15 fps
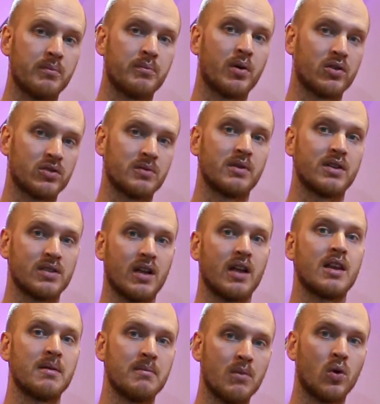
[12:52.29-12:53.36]
possibly
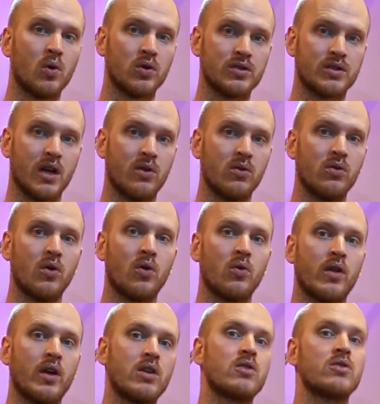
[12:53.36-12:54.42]
slightly more so,
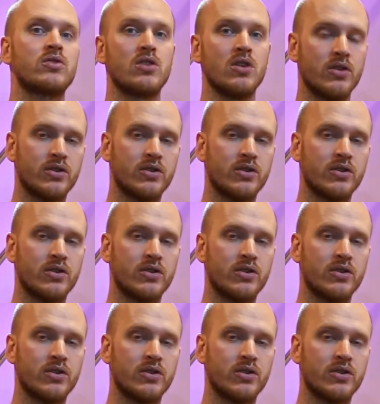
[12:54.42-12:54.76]
although you